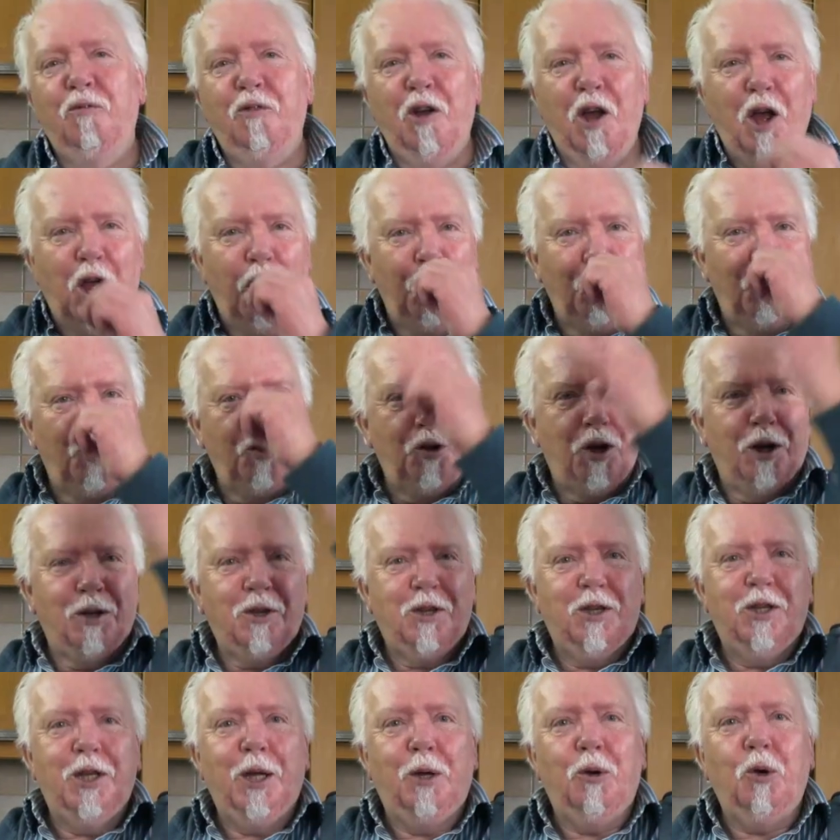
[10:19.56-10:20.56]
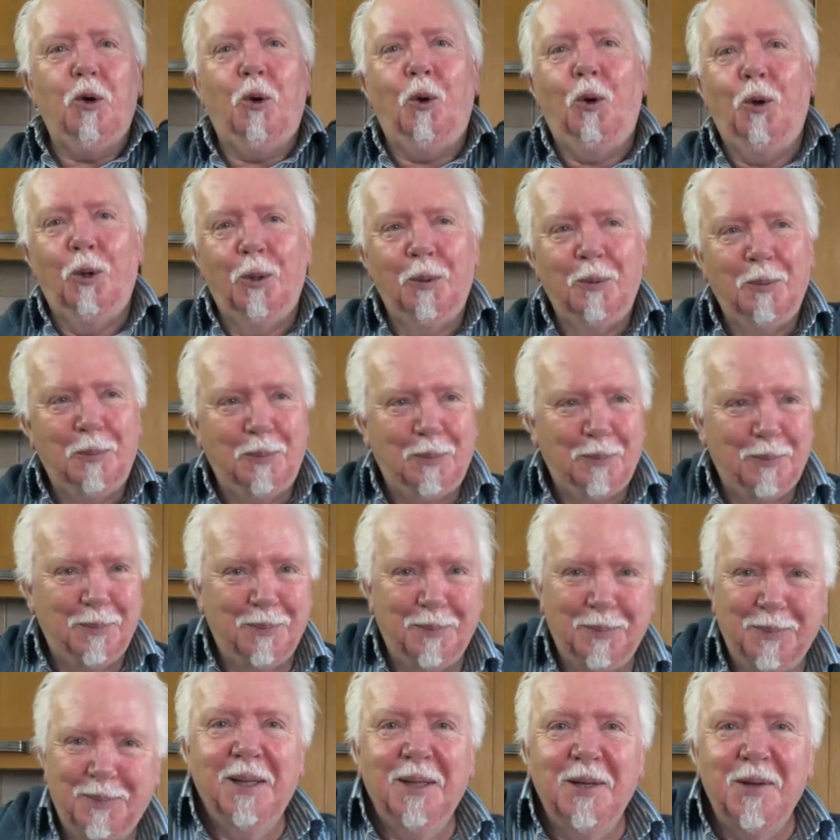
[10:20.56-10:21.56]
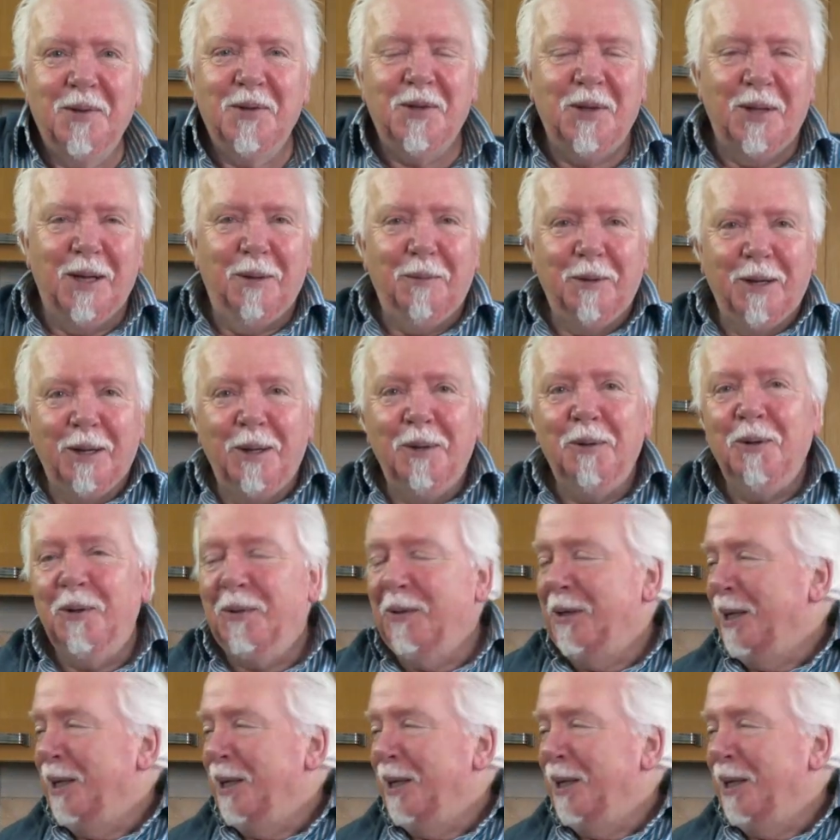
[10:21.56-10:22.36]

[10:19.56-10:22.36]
Fantastico. So there we go,